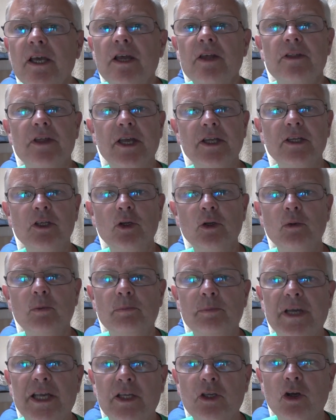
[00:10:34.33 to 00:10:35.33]
then you
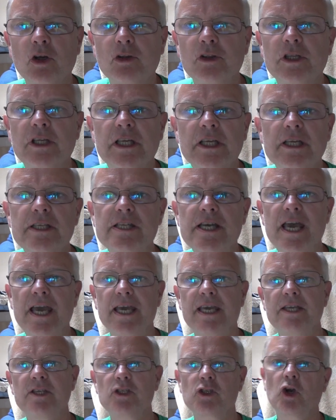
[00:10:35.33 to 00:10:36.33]
may not need
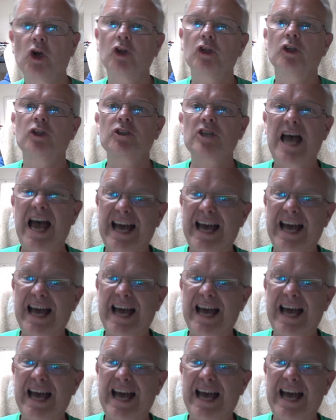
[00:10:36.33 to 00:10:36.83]
a toilet